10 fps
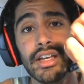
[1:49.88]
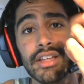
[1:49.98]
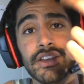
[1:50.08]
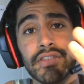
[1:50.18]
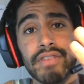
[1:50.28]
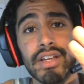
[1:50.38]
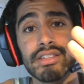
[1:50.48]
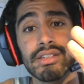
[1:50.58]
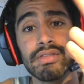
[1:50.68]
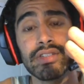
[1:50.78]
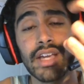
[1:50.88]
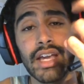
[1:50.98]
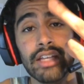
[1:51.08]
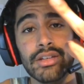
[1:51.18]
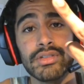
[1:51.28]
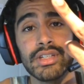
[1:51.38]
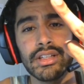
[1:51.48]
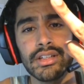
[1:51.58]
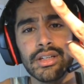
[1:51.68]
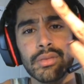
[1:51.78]
defensives, and
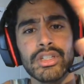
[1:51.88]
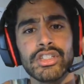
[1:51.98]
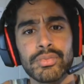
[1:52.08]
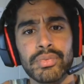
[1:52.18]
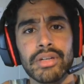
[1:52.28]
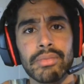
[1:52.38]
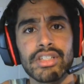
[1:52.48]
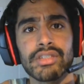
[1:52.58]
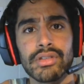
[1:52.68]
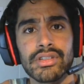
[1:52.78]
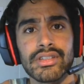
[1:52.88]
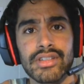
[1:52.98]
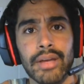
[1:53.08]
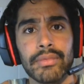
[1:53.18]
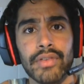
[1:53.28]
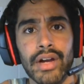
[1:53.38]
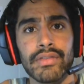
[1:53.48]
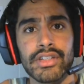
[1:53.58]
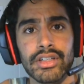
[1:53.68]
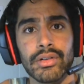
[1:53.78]
utility, which is pretty much the same for
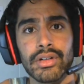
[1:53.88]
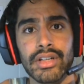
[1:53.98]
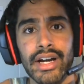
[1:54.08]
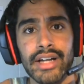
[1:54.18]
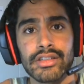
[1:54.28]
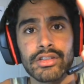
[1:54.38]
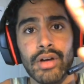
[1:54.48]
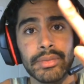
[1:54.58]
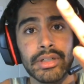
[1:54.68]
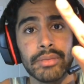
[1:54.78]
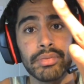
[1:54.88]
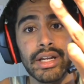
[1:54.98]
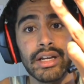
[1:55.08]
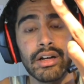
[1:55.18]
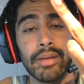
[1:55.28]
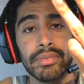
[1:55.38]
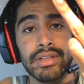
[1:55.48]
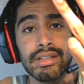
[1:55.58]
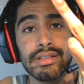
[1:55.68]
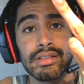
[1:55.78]
every single class. So I'm going to break up
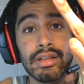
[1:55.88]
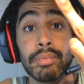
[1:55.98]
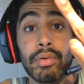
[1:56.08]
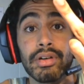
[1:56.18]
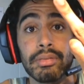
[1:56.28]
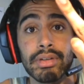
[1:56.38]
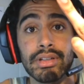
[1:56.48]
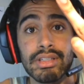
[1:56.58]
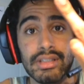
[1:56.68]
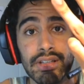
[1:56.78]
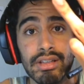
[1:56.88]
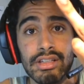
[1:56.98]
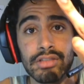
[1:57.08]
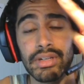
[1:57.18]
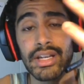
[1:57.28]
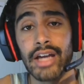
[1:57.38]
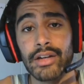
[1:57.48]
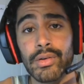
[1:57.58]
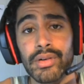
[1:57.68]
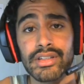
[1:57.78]
these important abilities into these three
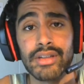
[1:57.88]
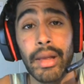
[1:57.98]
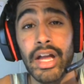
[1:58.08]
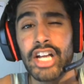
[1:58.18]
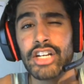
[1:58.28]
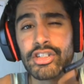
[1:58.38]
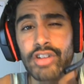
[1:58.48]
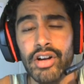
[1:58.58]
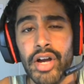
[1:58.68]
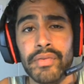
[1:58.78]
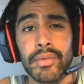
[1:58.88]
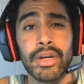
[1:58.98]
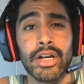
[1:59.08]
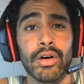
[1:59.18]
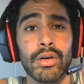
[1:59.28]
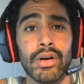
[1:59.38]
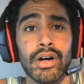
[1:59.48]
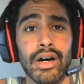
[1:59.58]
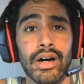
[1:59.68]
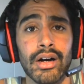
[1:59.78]
categories. To start off, I'm going to go
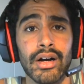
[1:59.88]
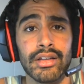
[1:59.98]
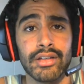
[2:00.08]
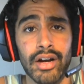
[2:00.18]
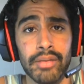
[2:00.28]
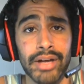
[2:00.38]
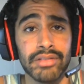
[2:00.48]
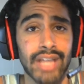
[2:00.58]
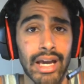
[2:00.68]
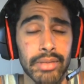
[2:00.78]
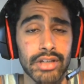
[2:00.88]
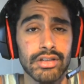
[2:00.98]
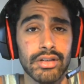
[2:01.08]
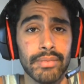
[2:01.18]
and talk about damage.